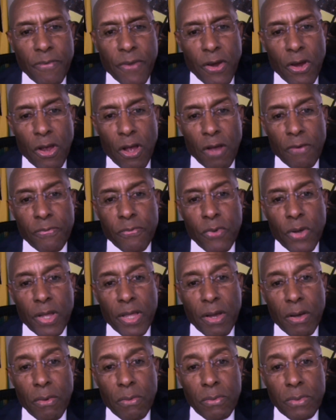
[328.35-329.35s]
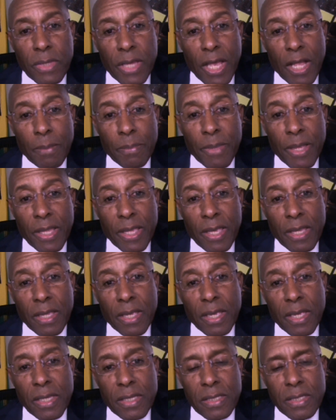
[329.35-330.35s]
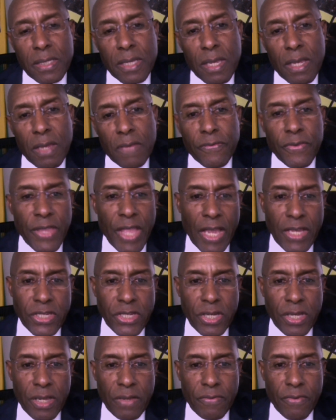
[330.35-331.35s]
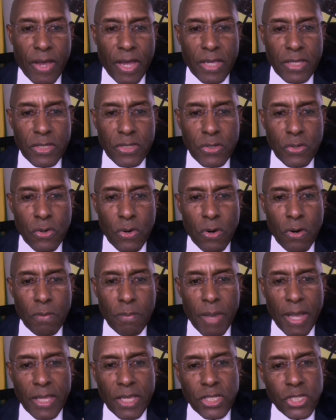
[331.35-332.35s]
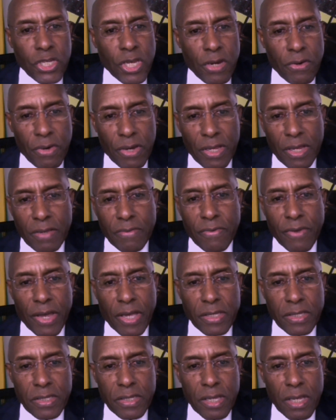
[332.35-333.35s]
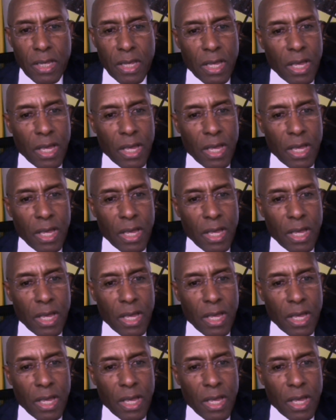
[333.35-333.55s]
Very often what the help they need is financial advice or managerial advice.